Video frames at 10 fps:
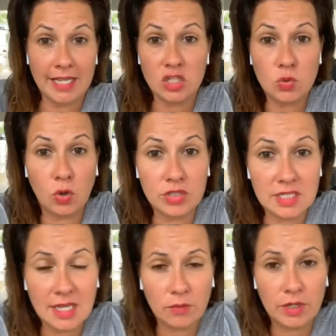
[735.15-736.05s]
This world is
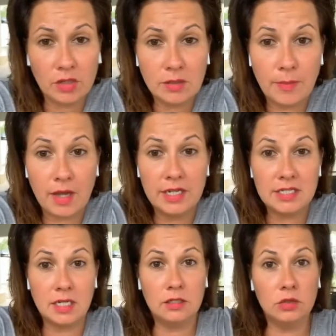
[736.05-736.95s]
not real, and the body is
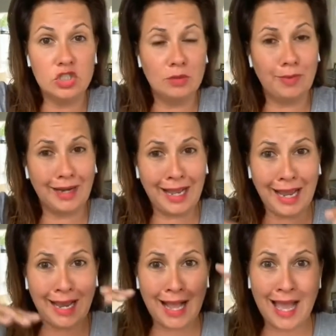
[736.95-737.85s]
an illusion. But
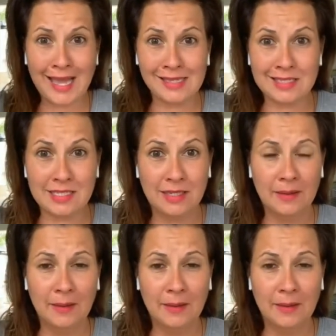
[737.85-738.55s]
hey, guys,